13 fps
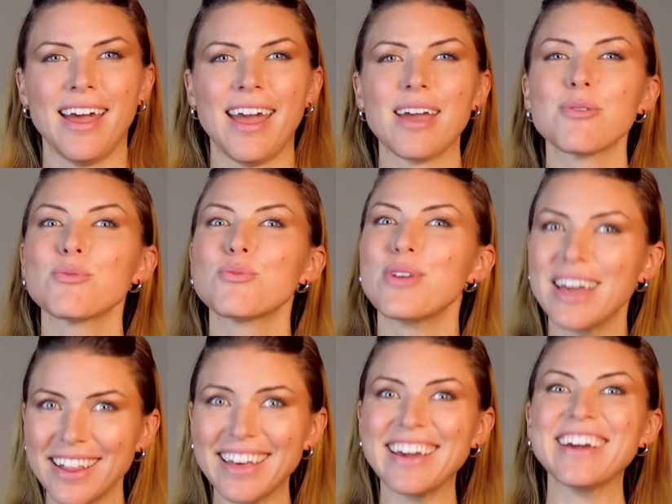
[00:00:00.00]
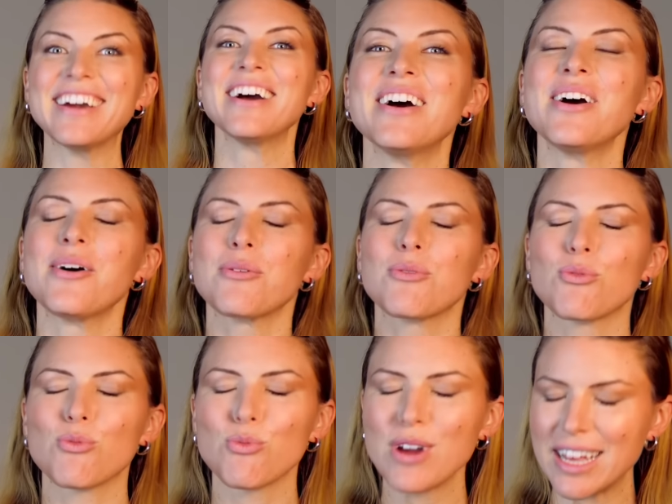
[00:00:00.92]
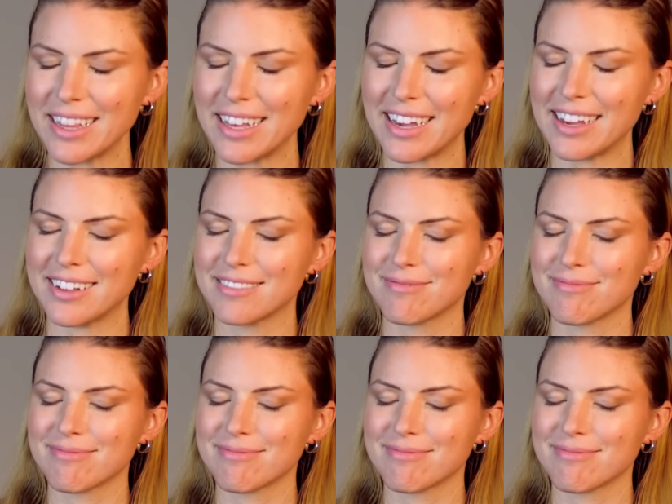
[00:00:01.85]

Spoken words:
A really, really,